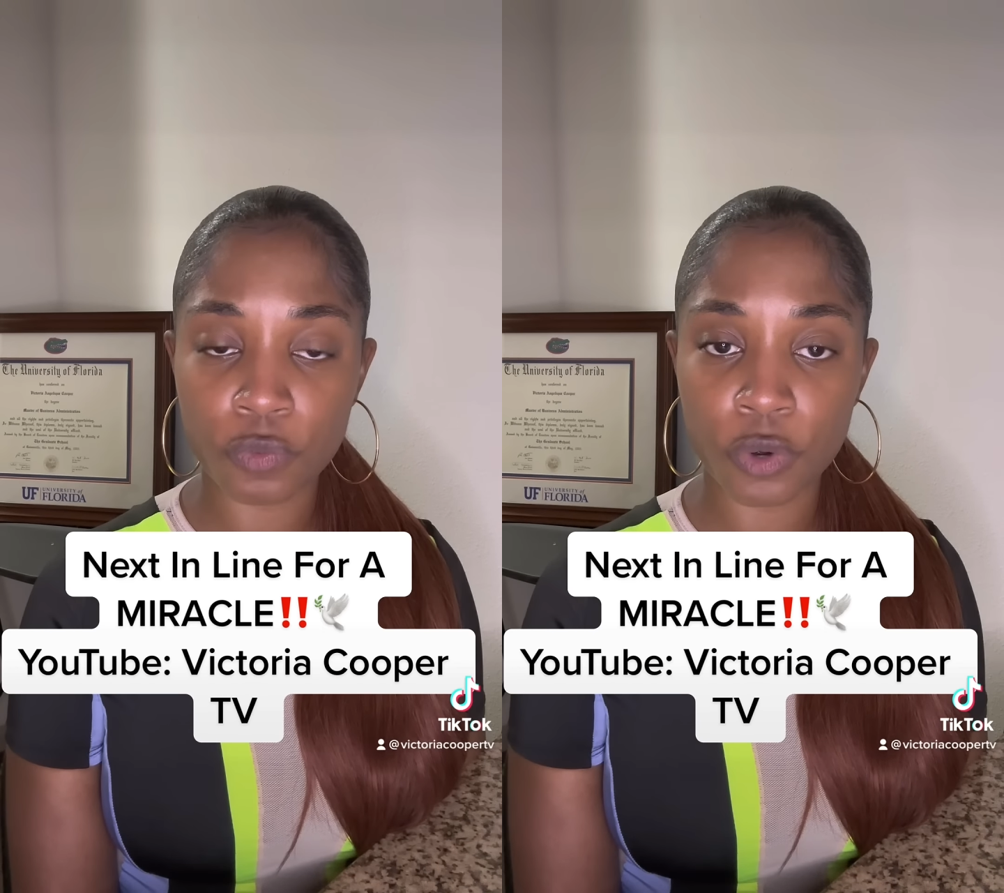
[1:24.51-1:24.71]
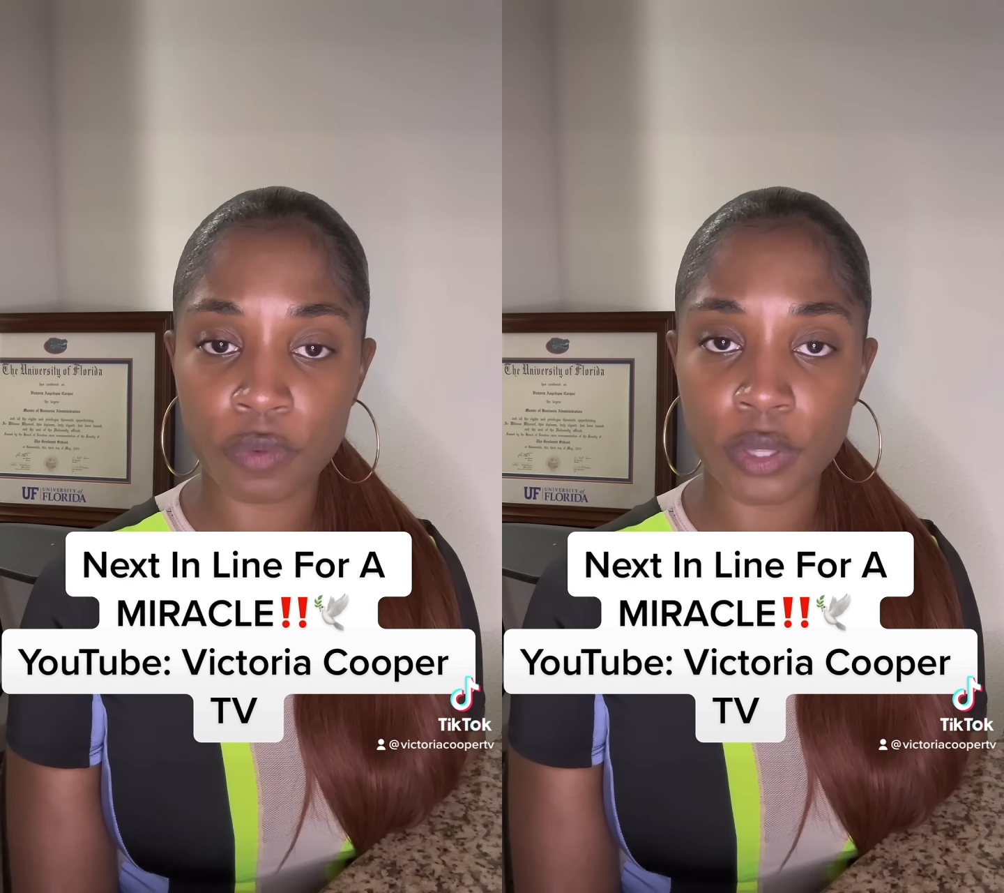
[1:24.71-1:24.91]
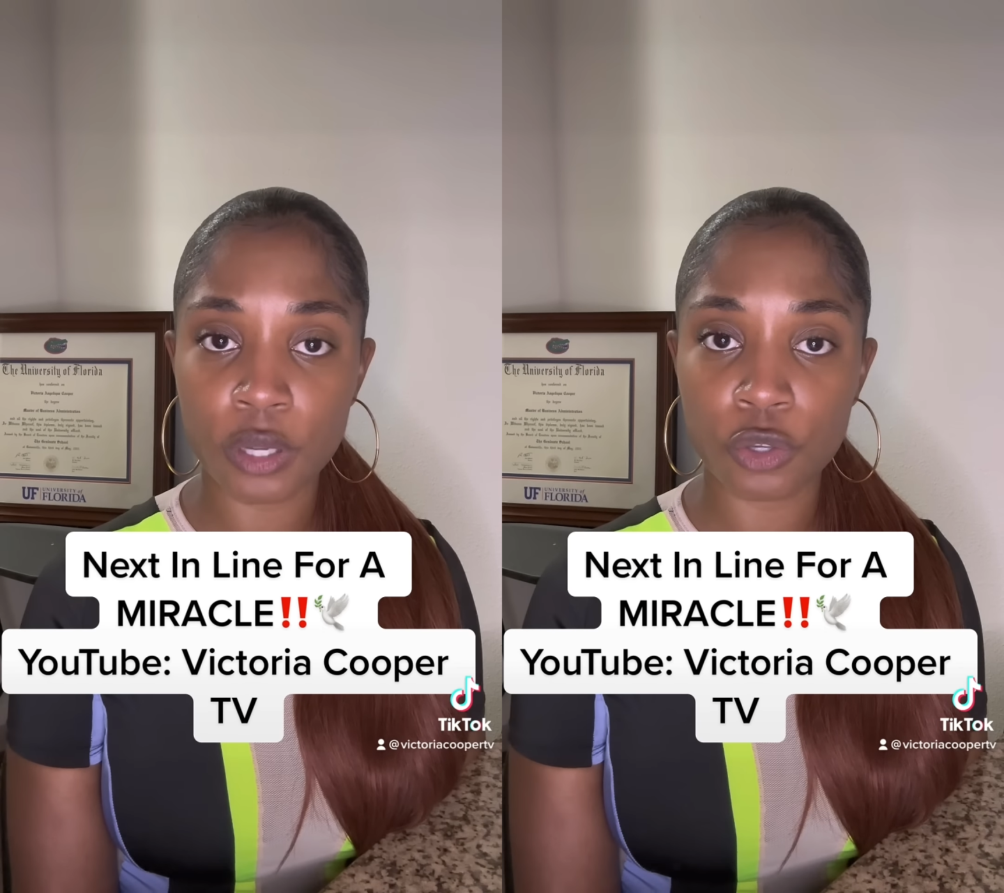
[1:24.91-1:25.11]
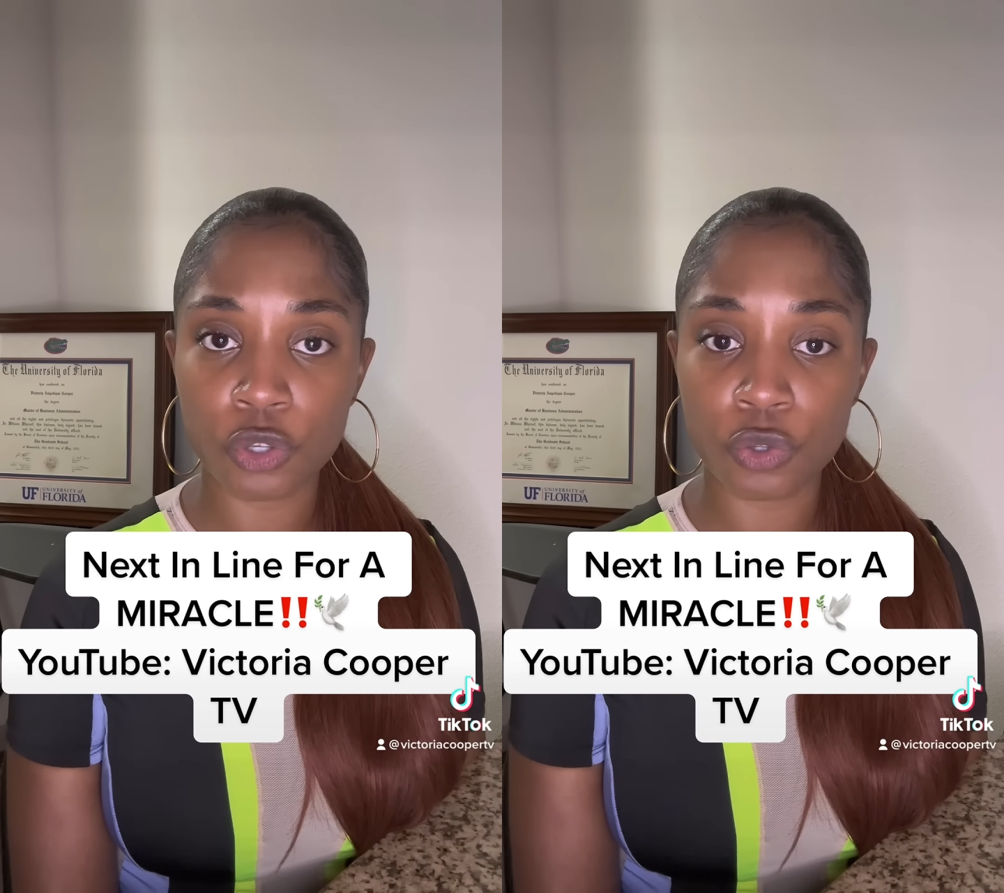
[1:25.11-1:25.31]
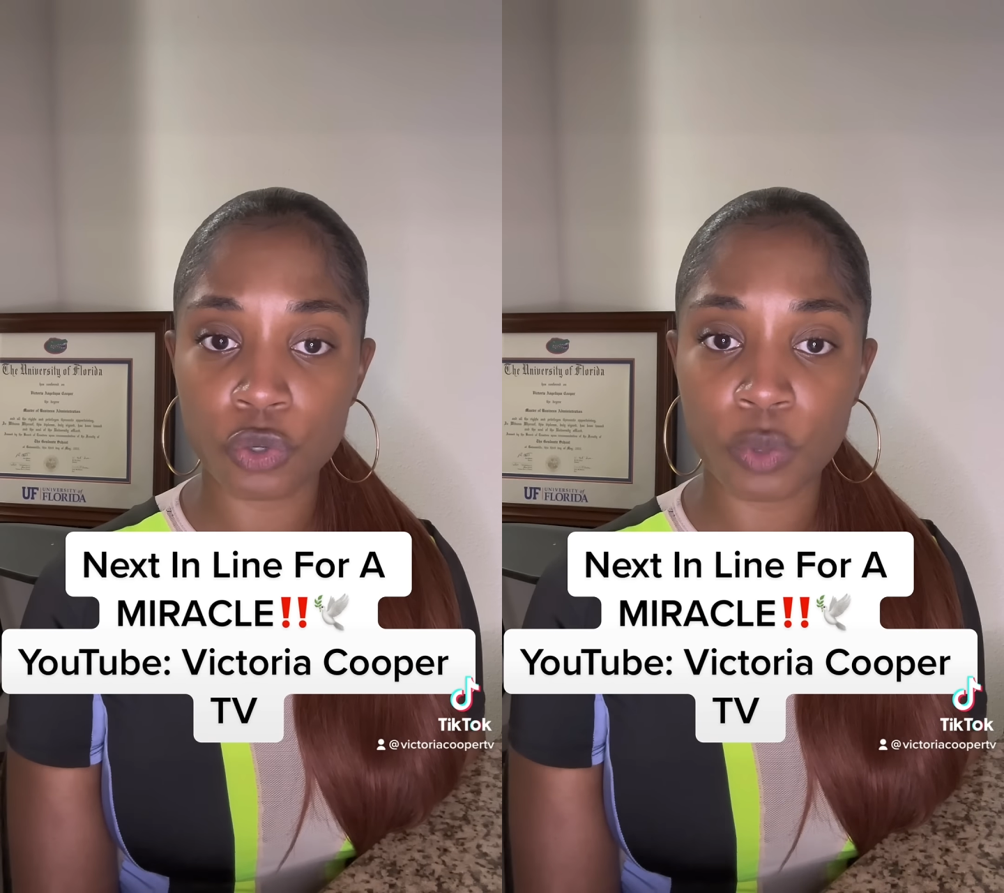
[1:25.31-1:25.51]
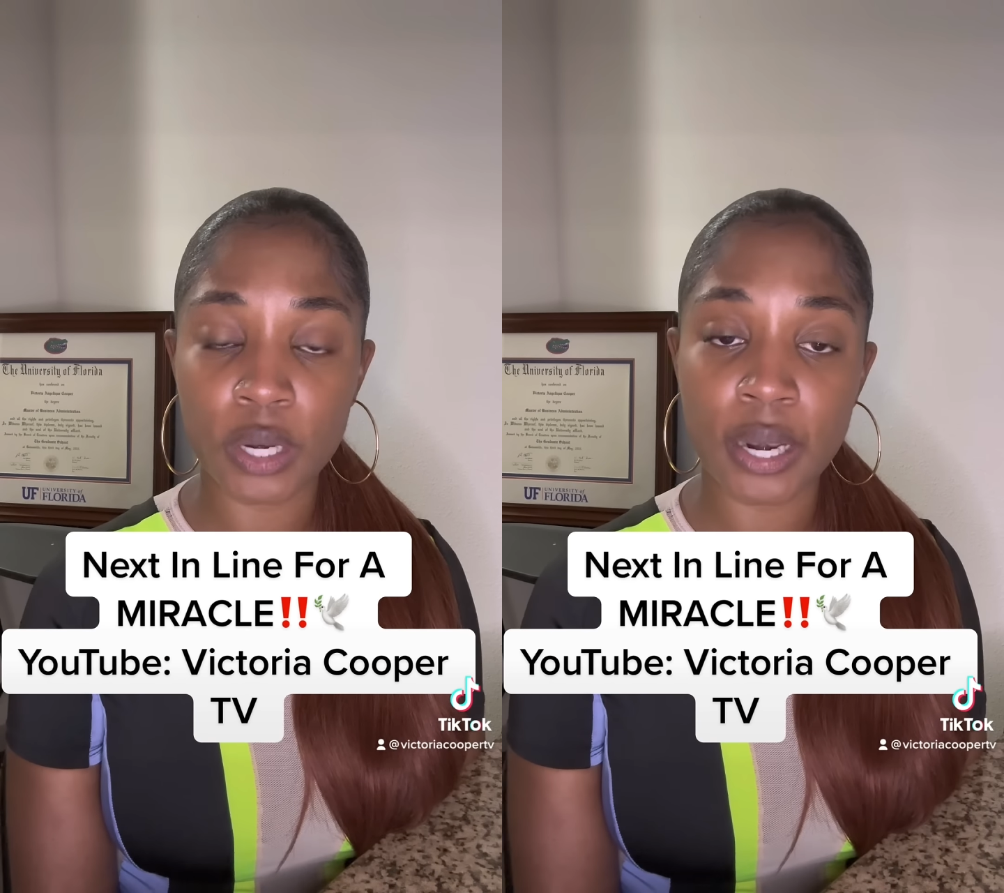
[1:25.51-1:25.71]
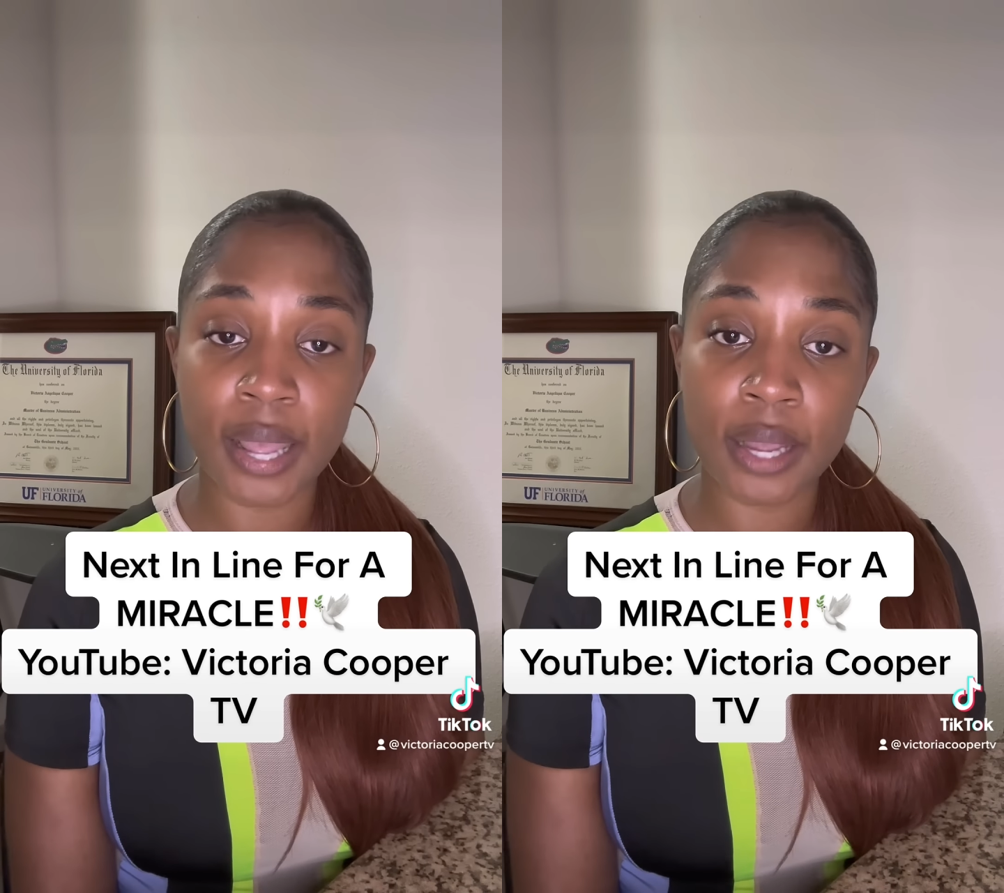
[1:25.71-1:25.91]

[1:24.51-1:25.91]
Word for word: before everything that you're doing,